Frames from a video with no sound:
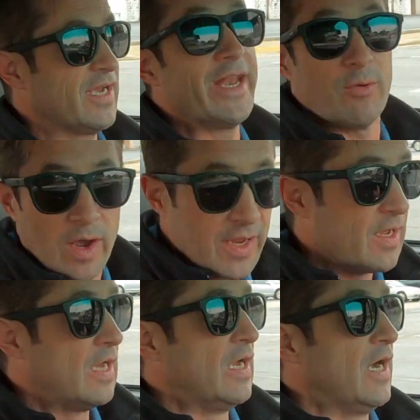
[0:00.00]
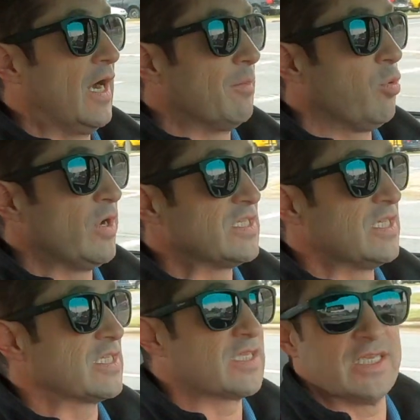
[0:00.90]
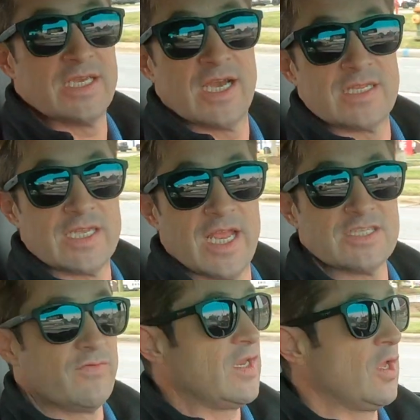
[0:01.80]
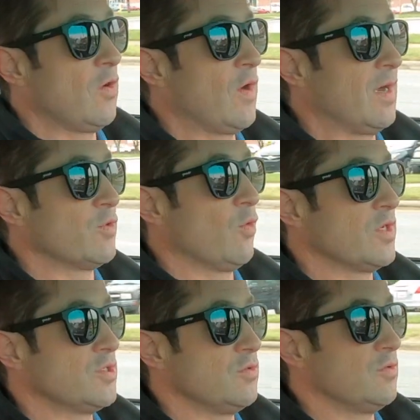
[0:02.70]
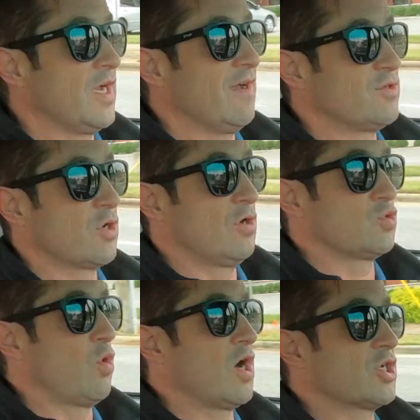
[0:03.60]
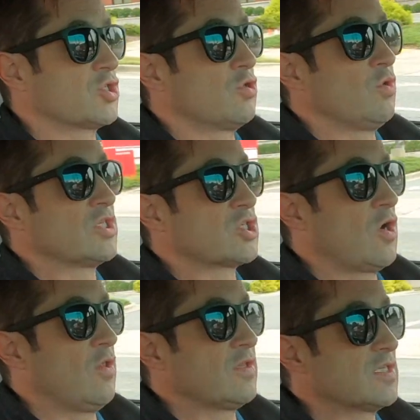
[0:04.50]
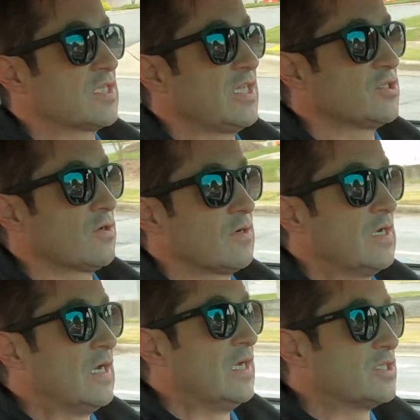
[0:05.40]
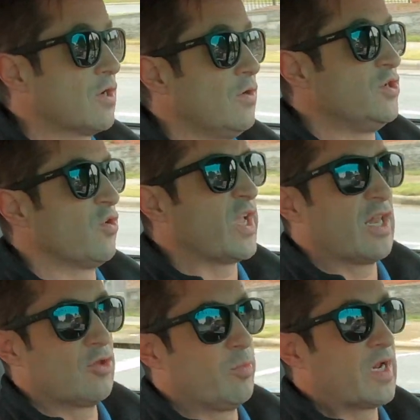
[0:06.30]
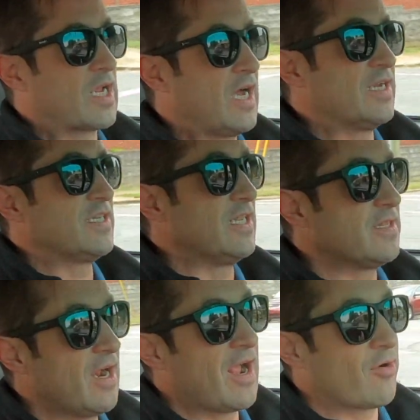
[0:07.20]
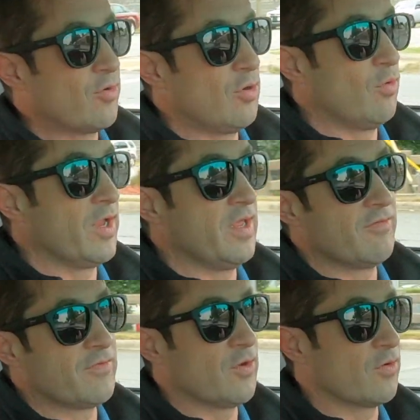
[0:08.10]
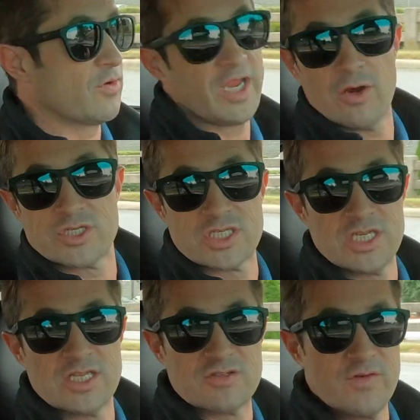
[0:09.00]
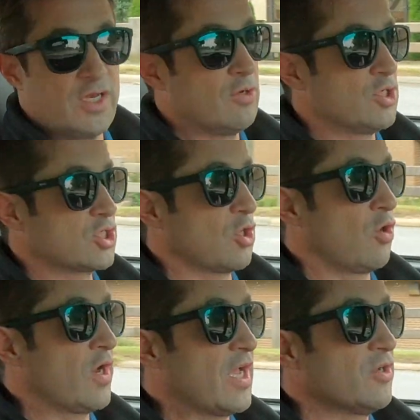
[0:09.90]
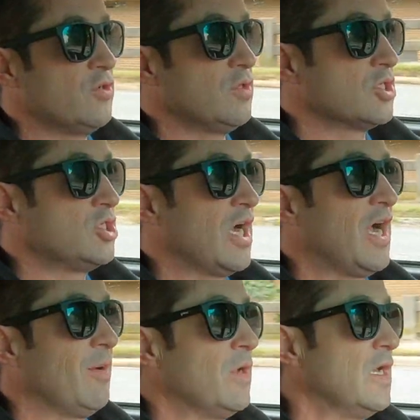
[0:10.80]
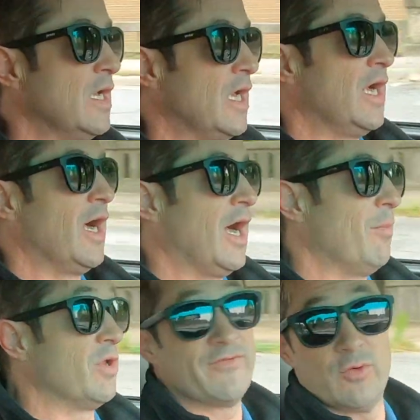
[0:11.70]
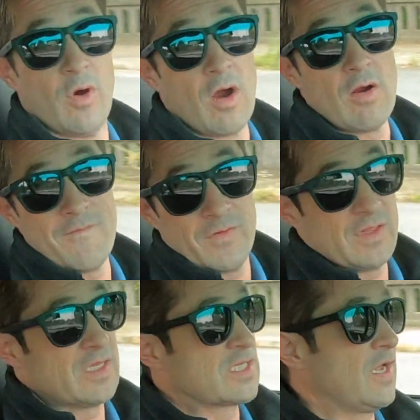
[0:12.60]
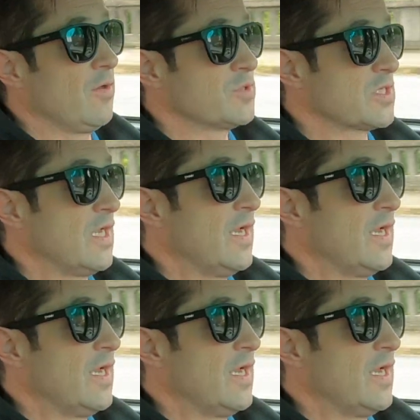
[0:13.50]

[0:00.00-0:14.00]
Anyway, point is this, today's video, I'm going to have Charles walk us through installing the sensor, so you'll get a little bit of content there. I don't know if you're here to see this video just to learn how to do this job, but if you are, hopefully this helps.